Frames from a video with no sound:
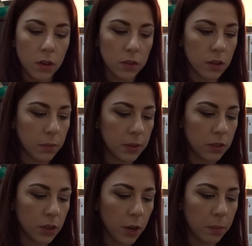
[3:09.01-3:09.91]
So let me
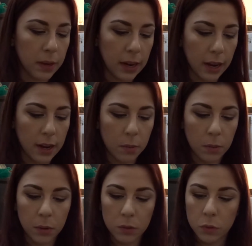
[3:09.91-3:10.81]
just open it and
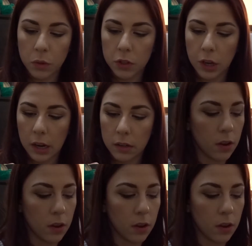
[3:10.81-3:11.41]
we'll swatch it.